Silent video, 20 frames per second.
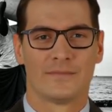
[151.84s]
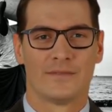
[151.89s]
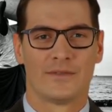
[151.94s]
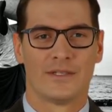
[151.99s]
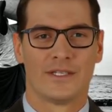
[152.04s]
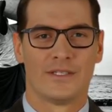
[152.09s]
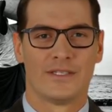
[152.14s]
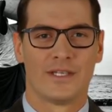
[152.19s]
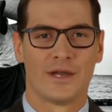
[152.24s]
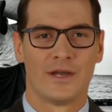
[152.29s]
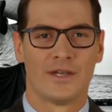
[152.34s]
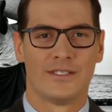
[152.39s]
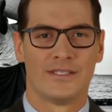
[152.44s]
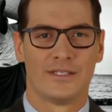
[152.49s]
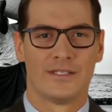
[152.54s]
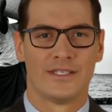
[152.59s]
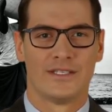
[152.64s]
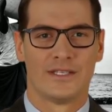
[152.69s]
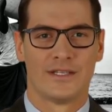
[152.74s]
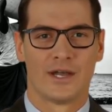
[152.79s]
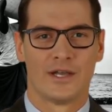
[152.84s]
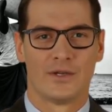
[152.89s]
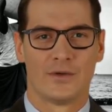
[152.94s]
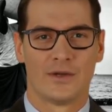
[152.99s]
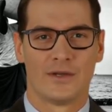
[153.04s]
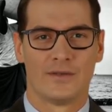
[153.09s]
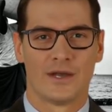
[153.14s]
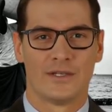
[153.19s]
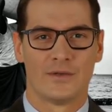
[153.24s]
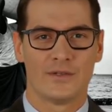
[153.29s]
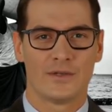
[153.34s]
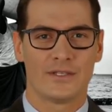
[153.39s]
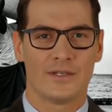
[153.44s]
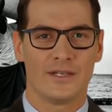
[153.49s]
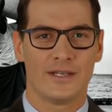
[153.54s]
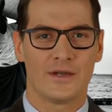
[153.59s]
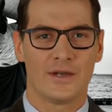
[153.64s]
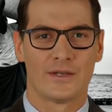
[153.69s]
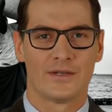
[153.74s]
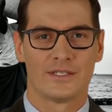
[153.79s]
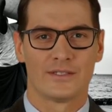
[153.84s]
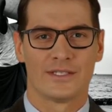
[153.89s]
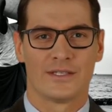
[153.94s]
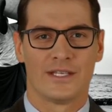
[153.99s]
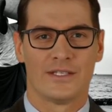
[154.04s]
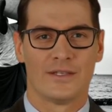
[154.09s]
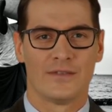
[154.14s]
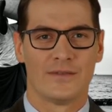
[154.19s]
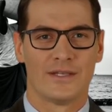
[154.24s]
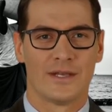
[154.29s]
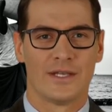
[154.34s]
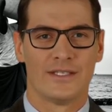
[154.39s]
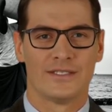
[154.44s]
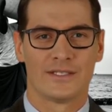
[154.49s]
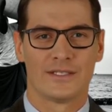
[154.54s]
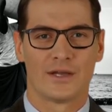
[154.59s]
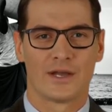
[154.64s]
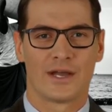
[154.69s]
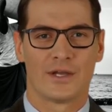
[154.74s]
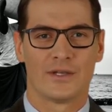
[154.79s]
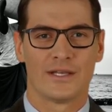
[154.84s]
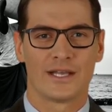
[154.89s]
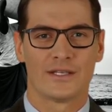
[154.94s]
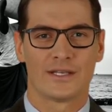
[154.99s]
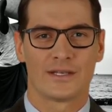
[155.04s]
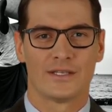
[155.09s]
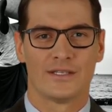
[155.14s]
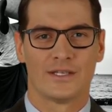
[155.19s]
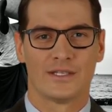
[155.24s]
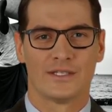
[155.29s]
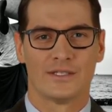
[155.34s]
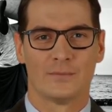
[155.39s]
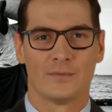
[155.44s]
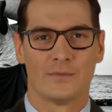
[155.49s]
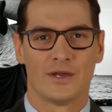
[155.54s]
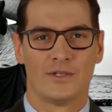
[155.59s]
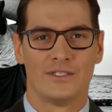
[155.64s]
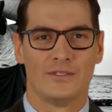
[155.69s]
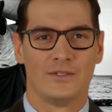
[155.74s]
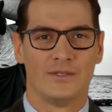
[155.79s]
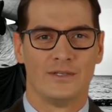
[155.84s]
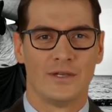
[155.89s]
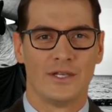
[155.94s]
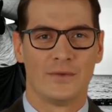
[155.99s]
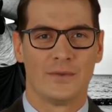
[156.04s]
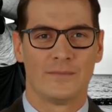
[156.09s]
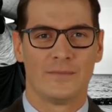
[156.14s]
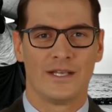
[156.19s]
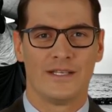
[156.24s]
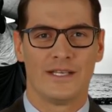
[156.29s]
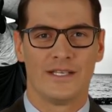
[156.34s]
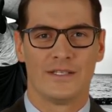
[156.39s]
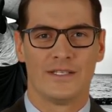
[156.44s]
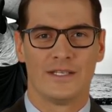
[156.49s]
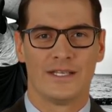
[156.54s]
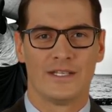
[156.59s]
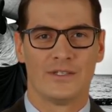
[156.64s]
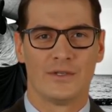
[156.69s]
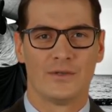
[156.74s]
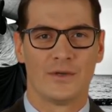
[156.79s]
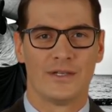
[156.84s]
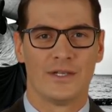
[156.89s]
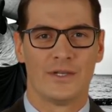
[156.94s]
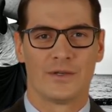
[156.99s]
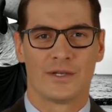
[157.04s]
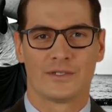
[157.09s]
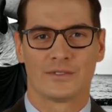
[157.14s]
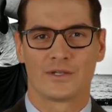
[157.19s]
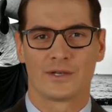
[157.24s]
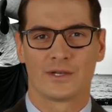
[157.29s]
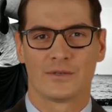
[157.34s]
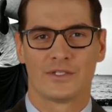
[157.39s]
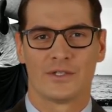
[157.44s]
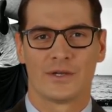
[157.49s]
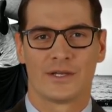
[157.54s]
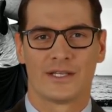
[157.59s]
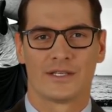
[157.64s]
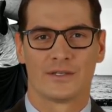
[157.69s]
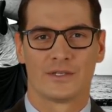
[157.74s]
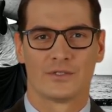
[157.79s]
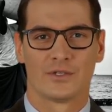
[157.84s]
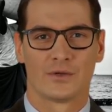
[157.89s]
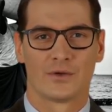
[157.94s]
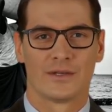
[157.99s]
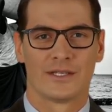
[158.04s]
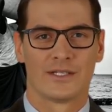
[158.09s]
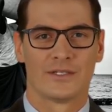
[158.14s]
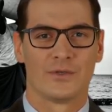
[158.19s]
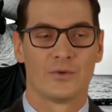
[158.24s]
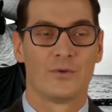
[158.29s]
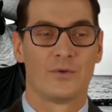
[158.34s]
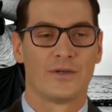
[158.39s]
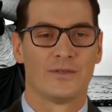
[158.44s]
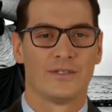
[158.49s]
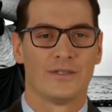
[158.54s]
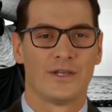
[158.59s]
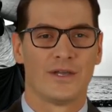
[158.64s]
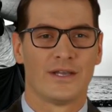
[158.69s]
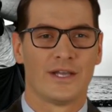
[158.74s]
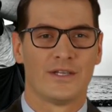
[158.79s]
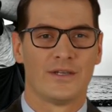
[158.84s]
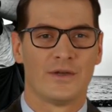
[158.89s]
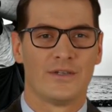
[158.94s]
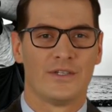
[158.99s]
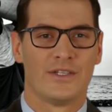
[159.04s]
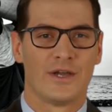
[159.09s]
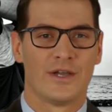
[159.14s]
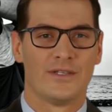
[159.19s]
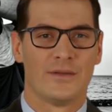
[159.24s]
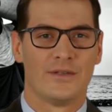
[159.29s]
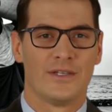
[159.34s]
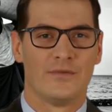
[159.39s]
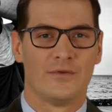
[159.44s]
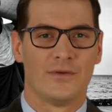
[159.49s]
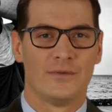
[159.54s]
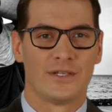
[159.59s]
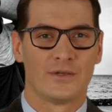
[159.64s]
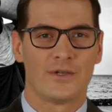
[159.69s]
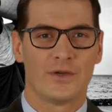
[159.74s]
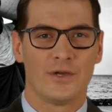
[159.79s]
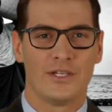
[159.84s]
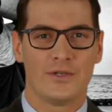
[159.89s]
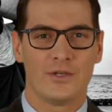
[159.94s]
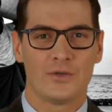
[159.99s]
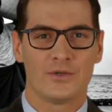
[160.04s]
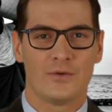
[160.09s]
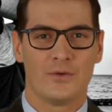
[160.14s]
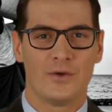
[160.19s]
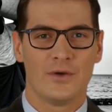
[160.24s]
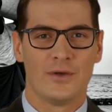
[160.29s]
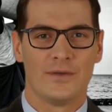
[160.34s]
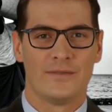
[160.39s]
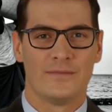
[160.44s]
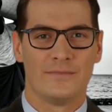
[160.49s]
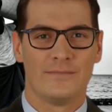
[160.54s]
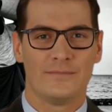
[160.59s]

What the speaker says: The Salt Satyagraha was a highly significant stage in India's march to independence and a critical juncture in the journey towards gaining autonomy from colonial rule.